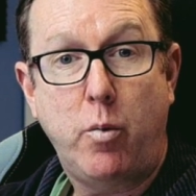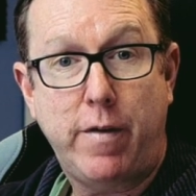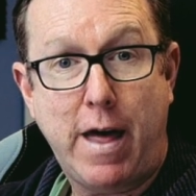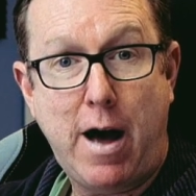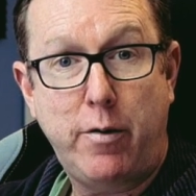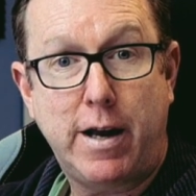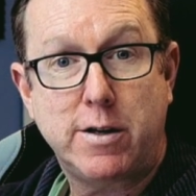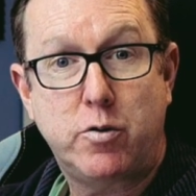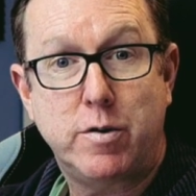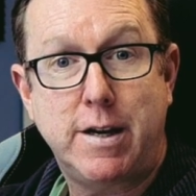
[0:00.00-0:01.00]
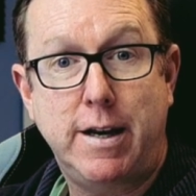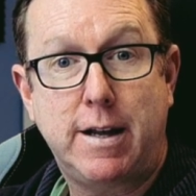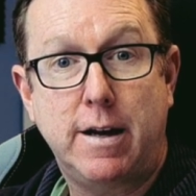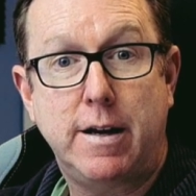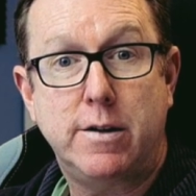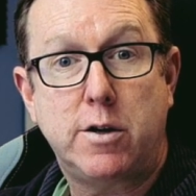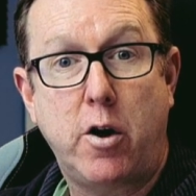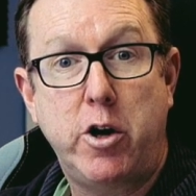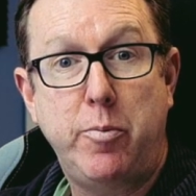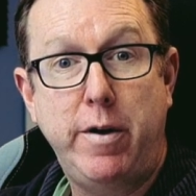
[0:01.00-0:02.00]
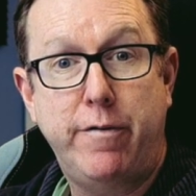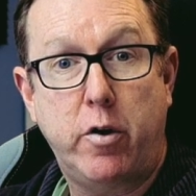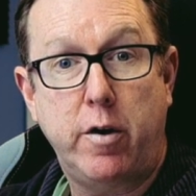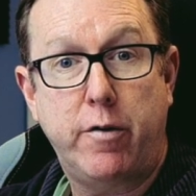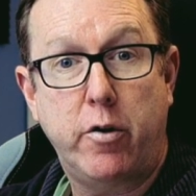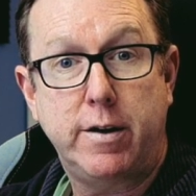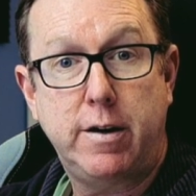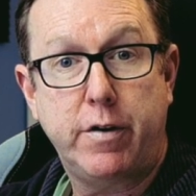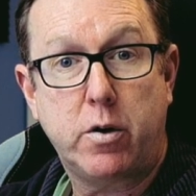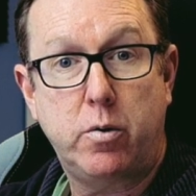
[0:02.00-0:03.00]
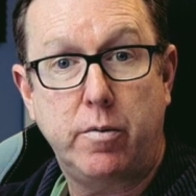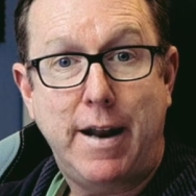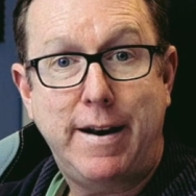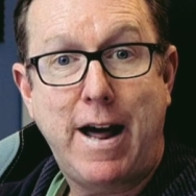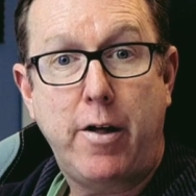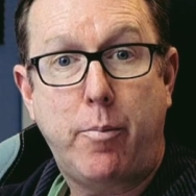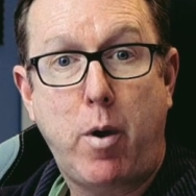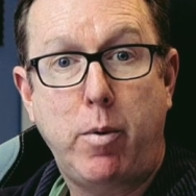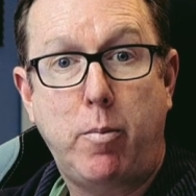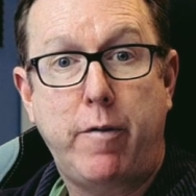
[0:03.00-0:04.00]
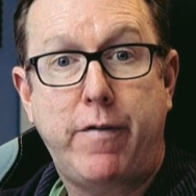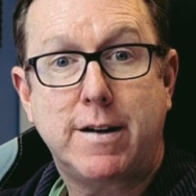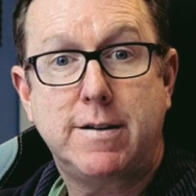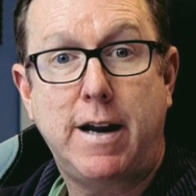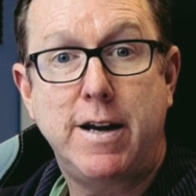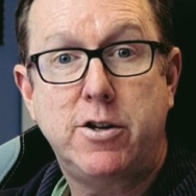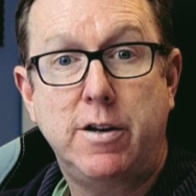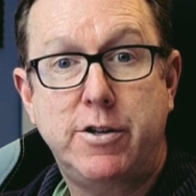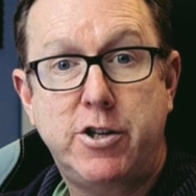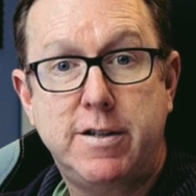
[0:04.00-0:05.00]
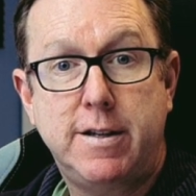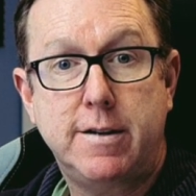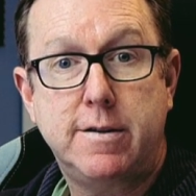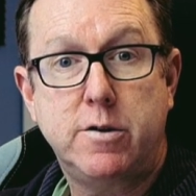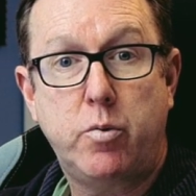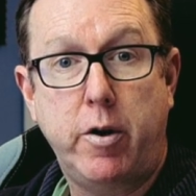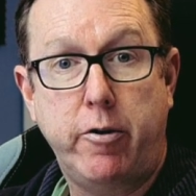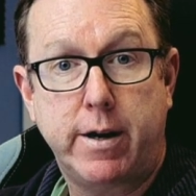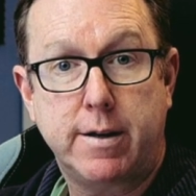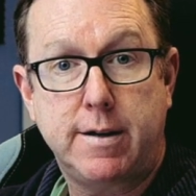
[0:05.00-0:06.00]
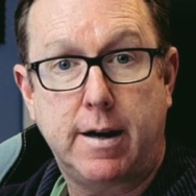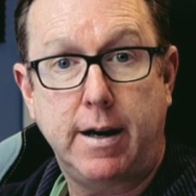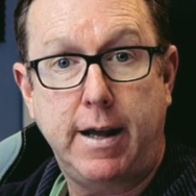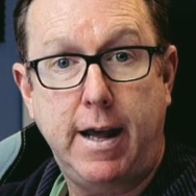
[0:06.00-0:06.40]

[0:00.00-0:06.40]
without AstraZeneca, it's going to be very, very difficult. And now the problem of vaccination logistics is rearing its ugly